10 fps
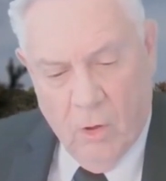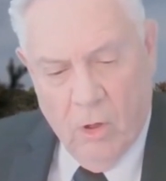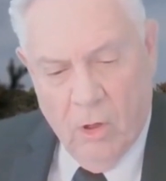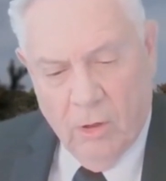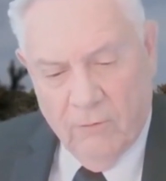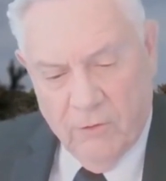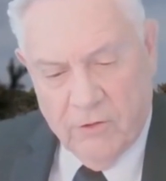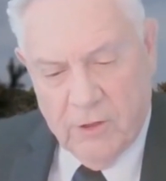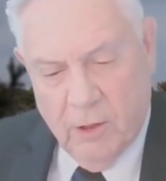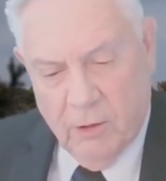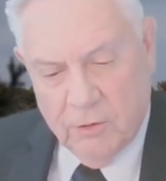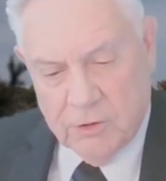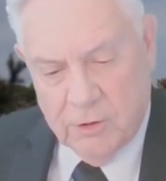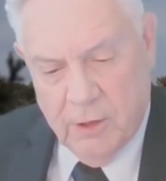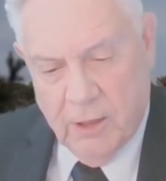all of the
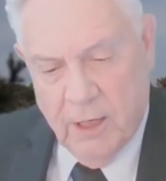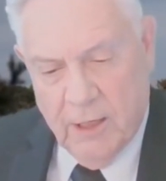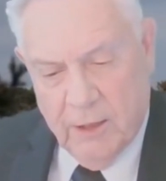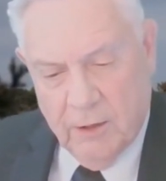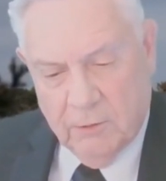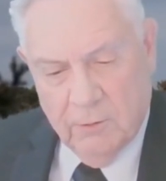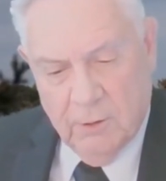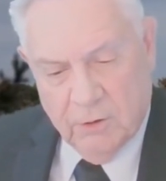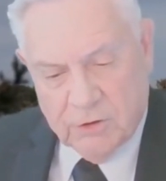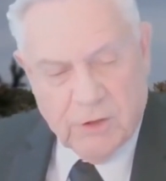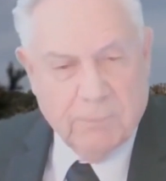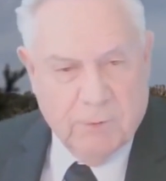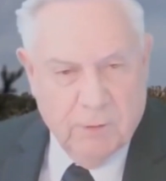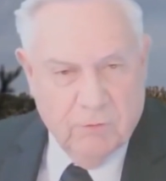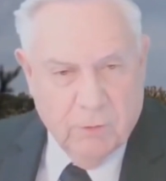theology that I had
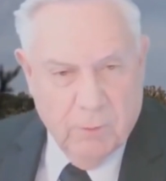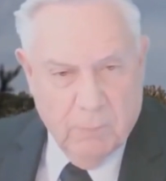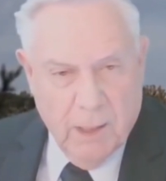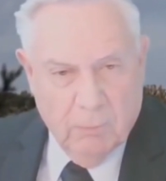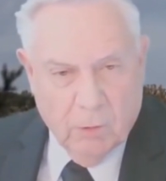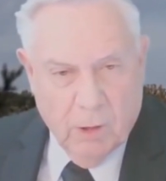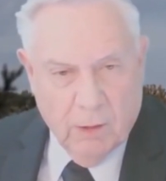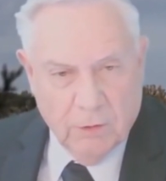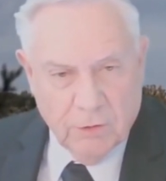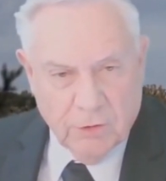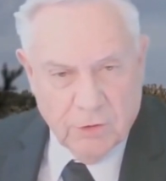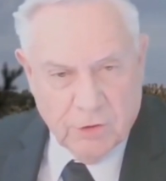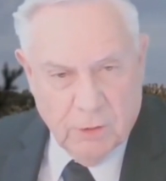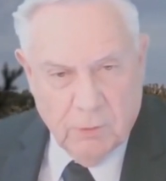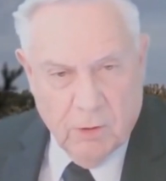accepted from the Bible colleges and
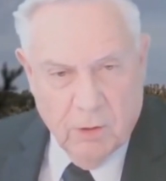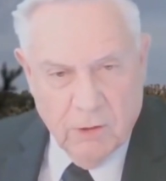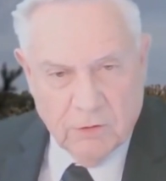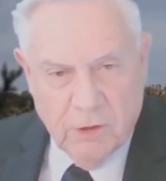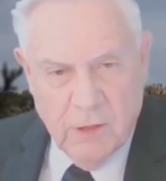seminaries